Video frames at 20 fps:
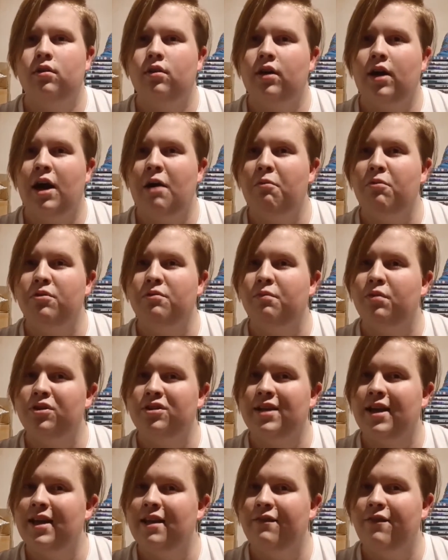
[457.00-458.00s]
I wouldn't
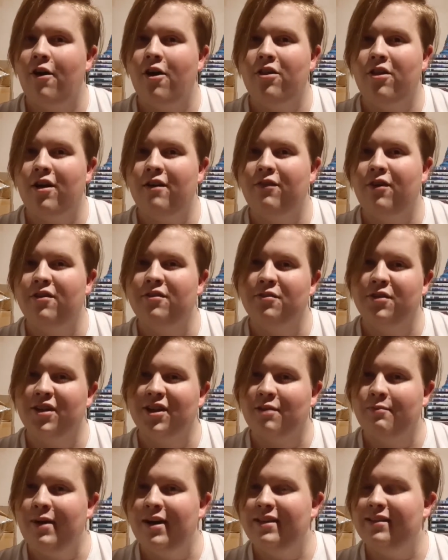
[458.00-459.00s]
push it any further. If I was one of the
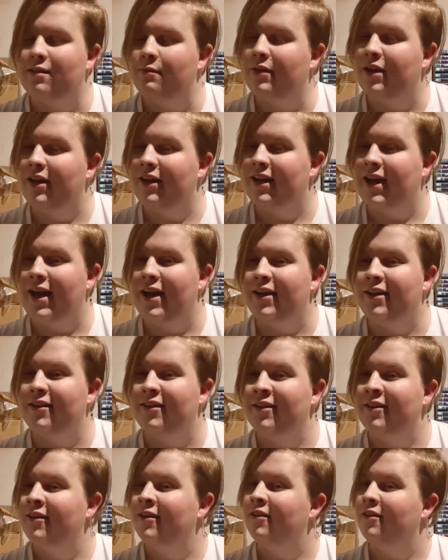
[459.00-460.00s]
competitors, I'd be like, okay,
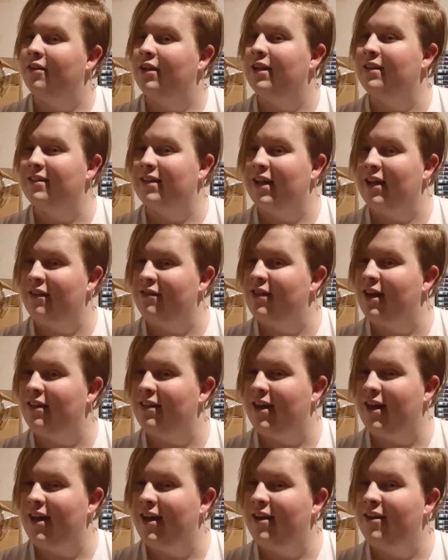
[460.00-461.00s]
let's leave that
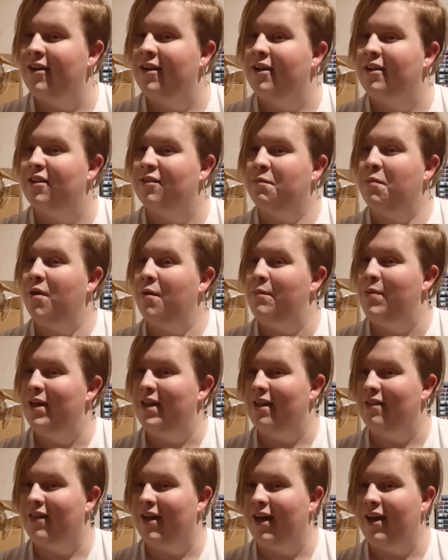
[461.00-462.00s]
there. Let's put a
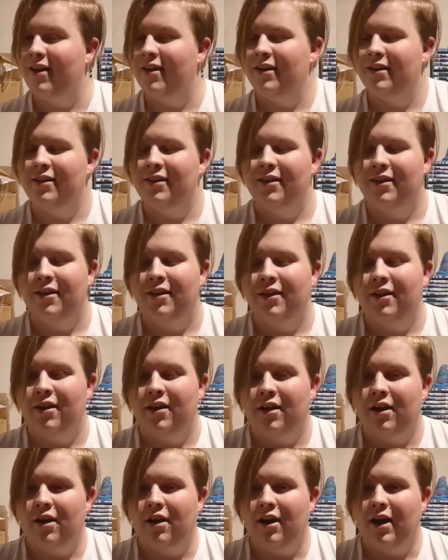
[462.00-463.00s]
pin in that.
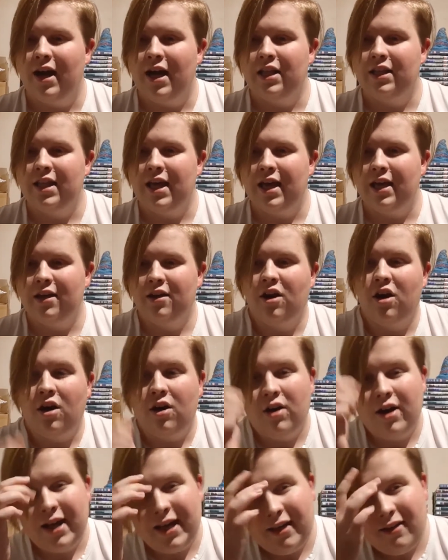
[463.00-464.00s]
And then
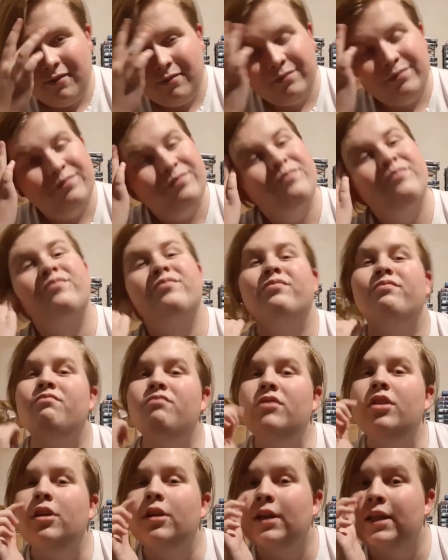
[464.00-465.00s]
I'm
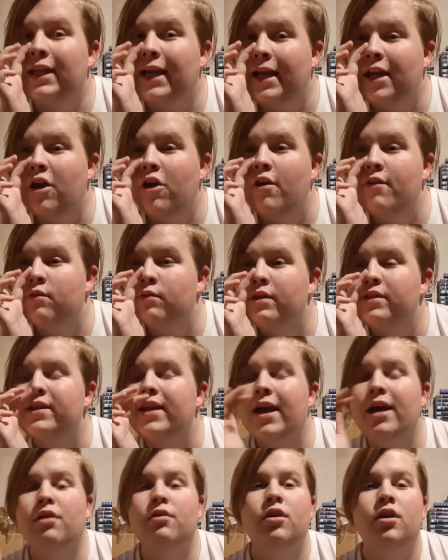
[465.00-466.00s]
gonna get it over with
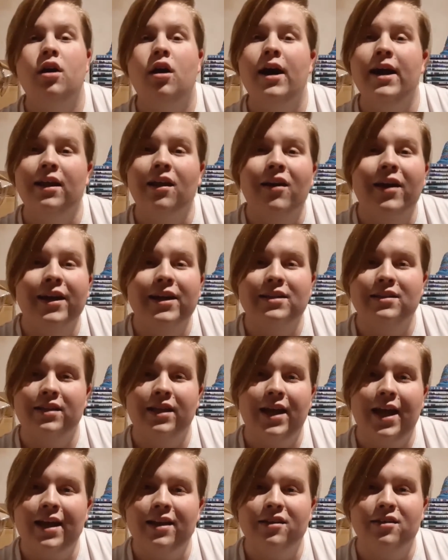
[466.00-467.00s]
now. I like
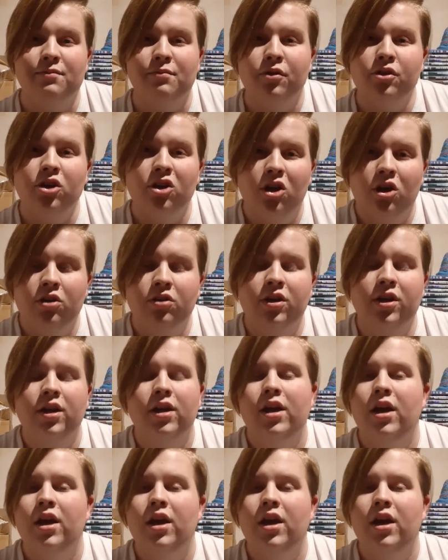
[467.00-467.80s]
the end monologue.